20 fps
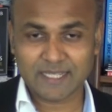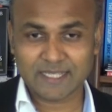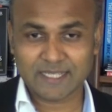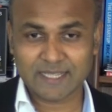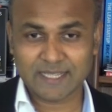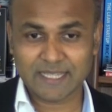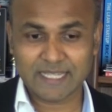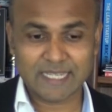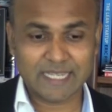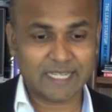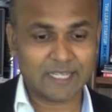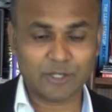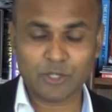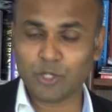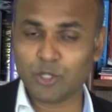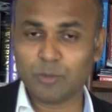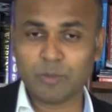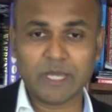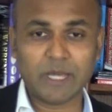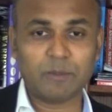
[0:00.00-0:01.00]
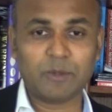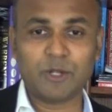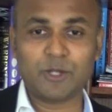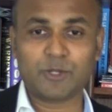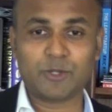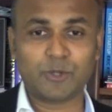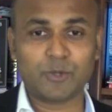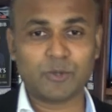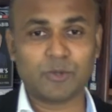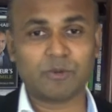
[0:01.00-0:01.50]
then you will be able
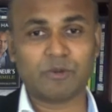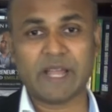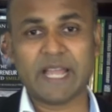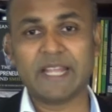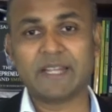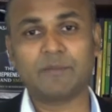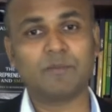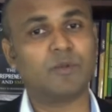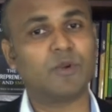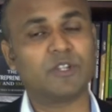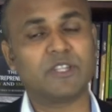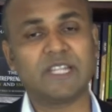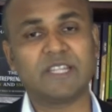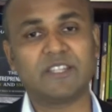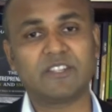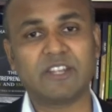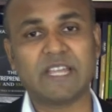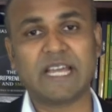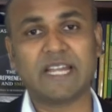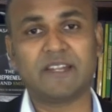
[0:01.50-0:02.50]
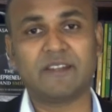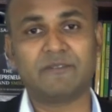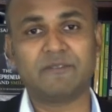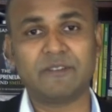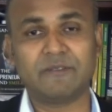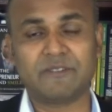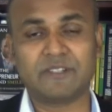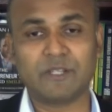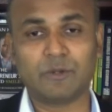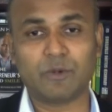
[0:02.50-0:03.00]
to write more than
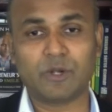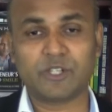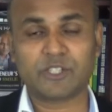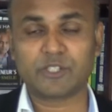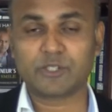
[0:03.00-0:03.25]
350 words.